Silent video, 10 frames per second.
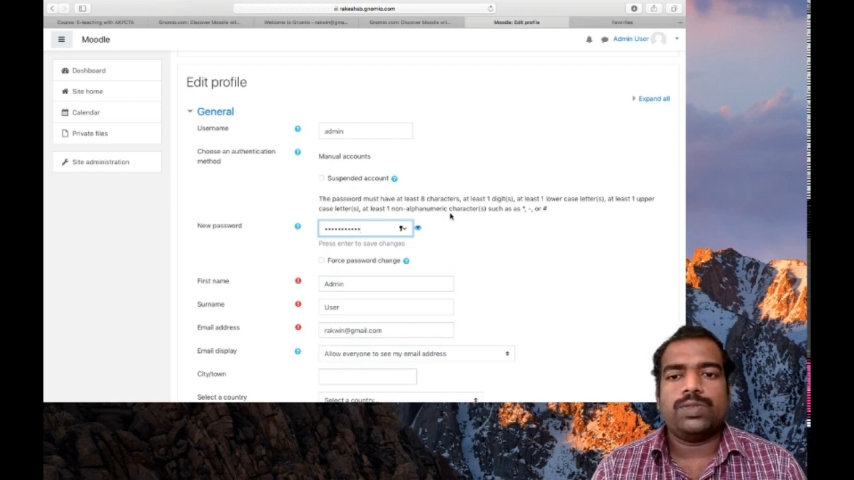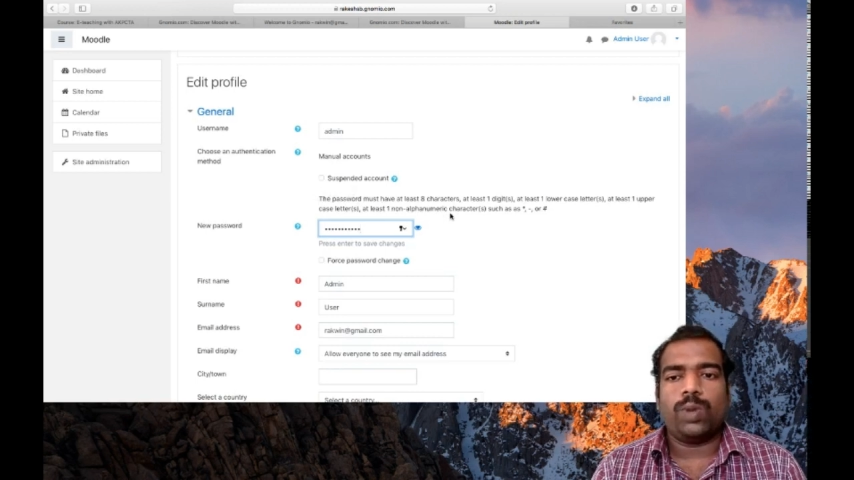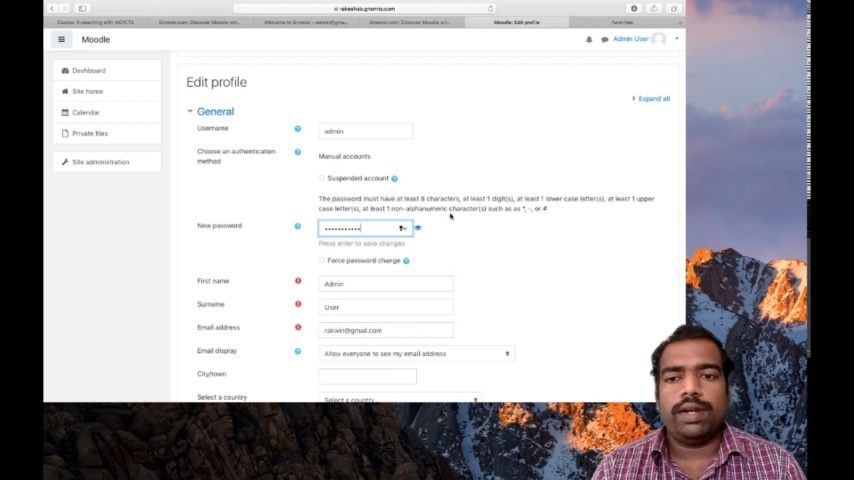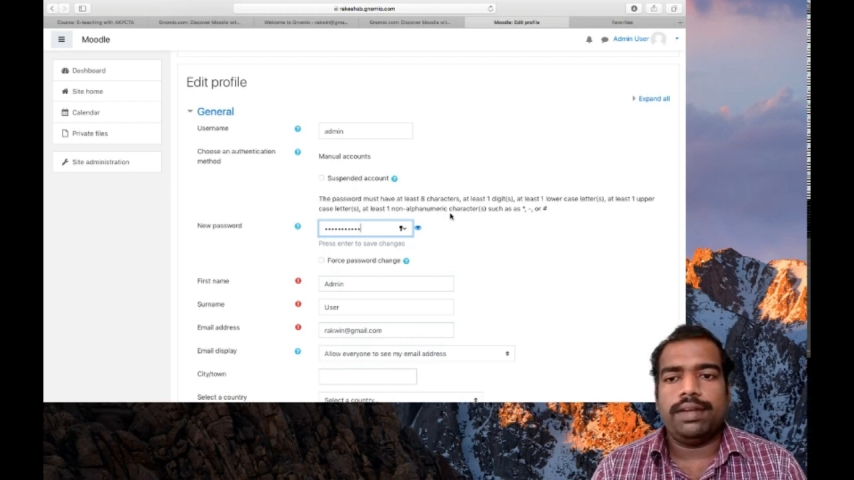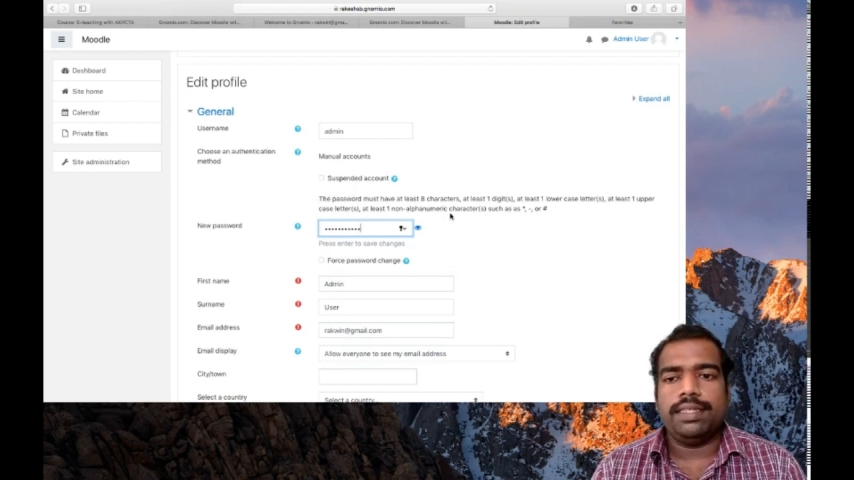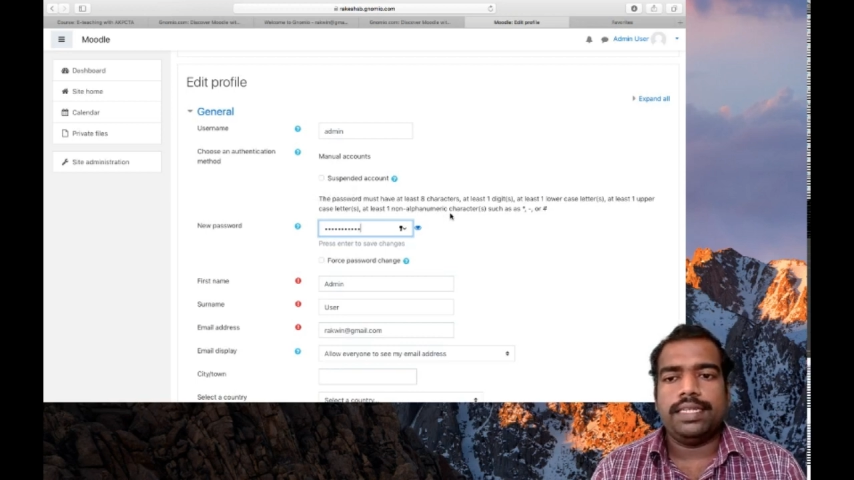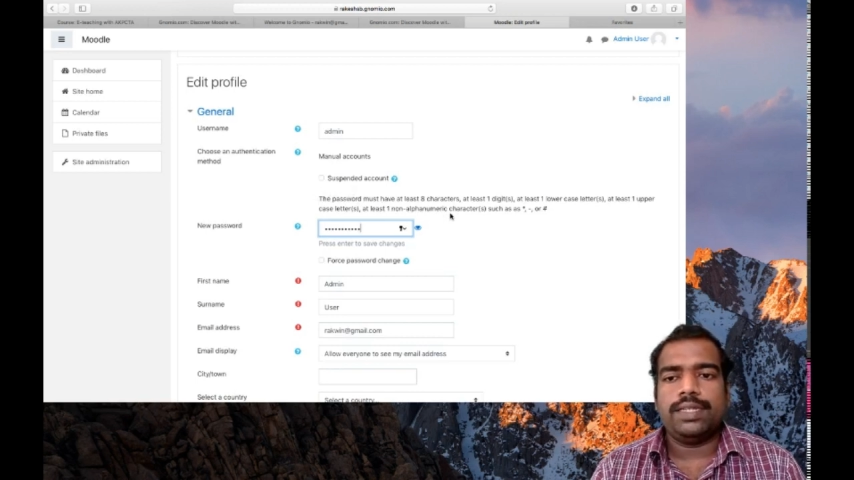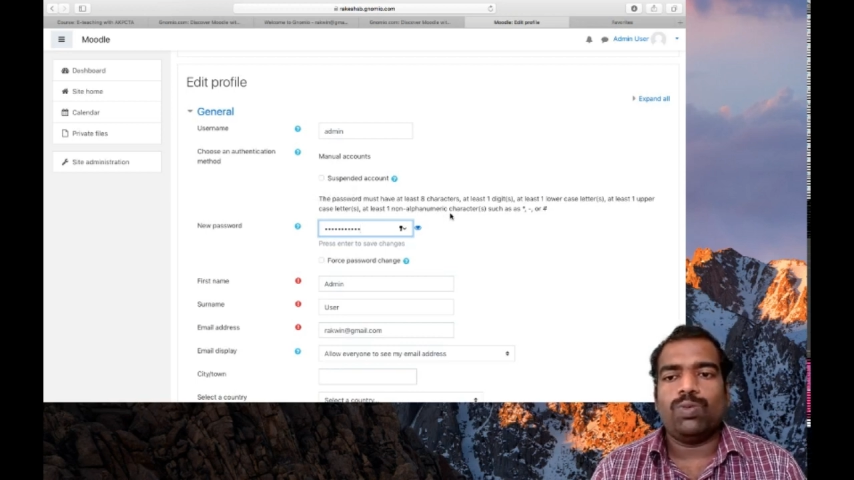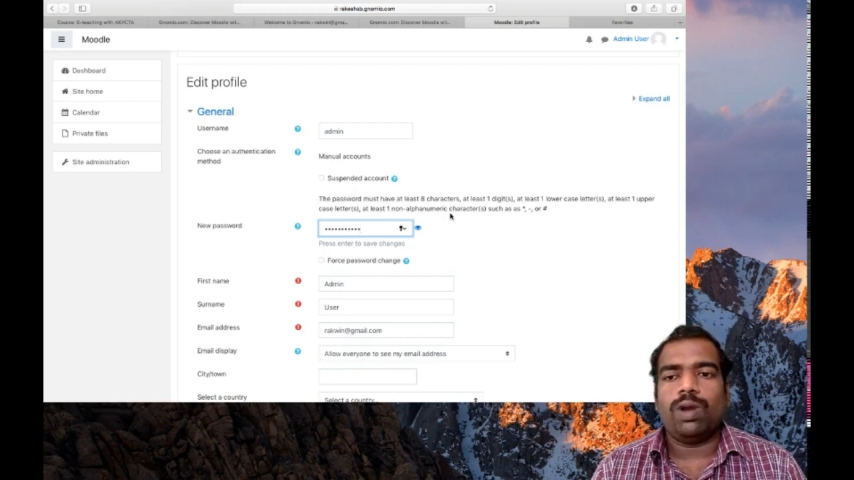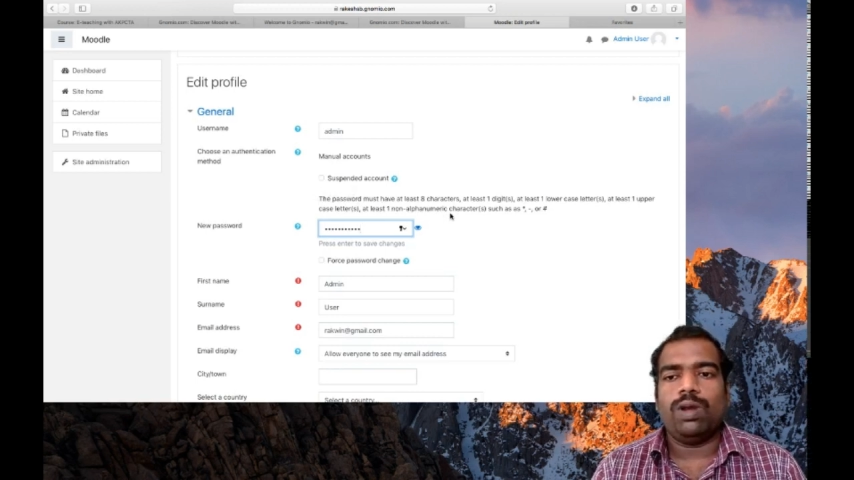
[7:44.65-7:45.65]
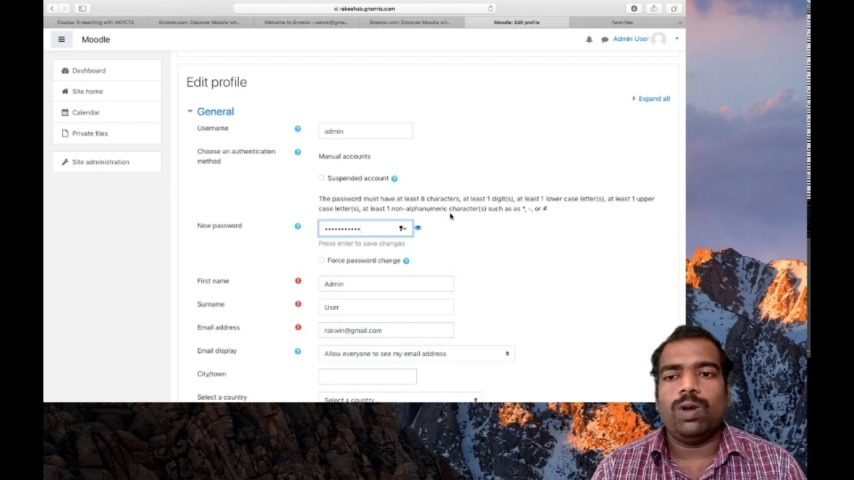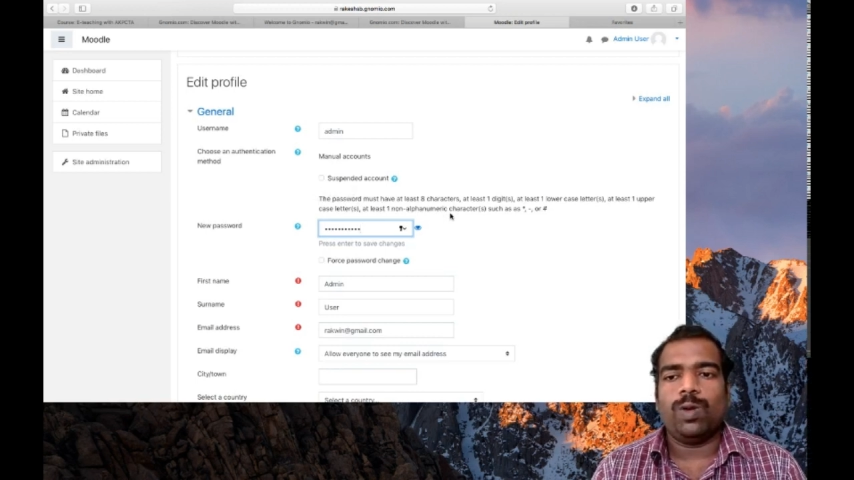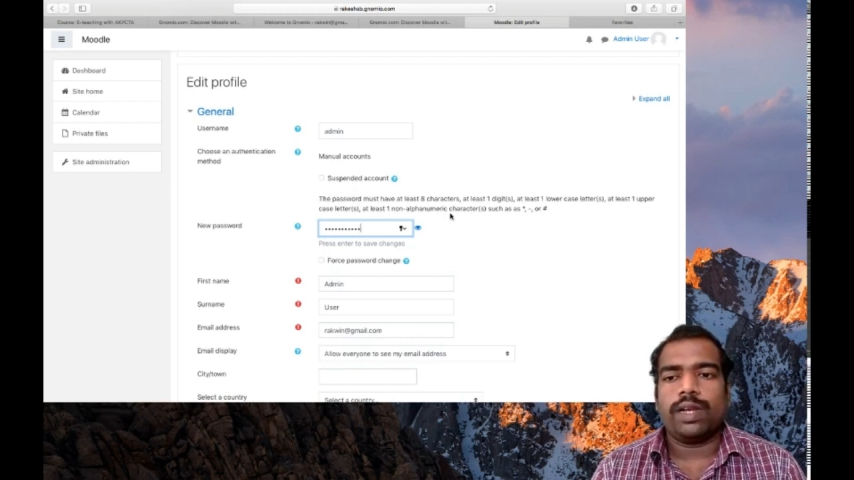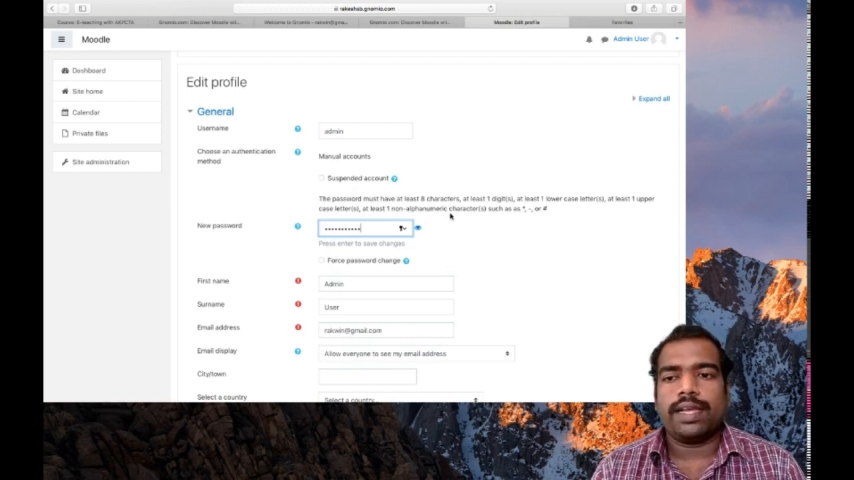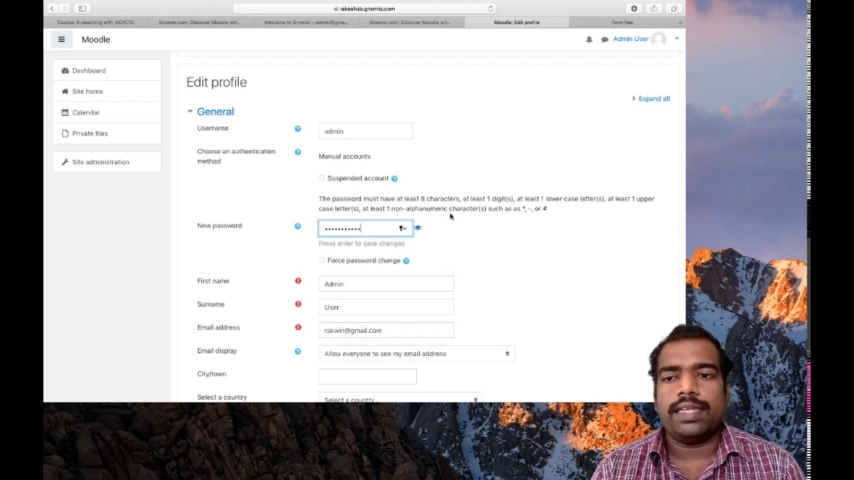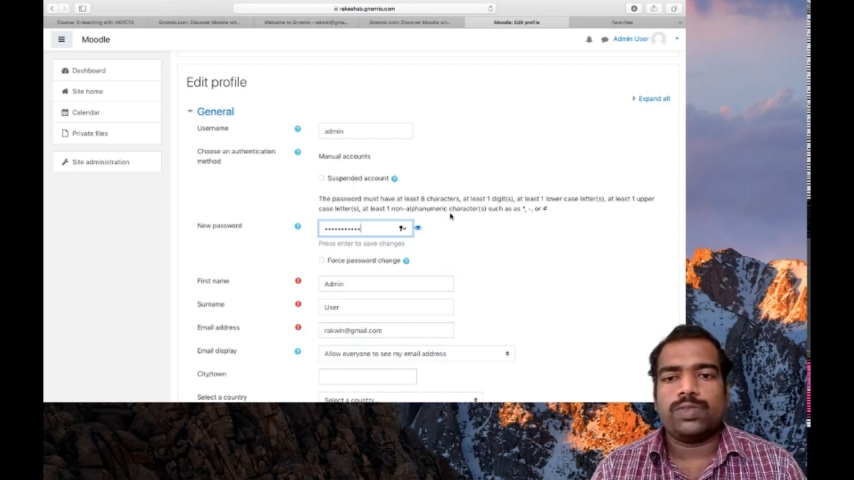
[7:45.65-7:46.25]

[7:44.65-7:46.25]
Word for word: 1 digit, 1 lowercase,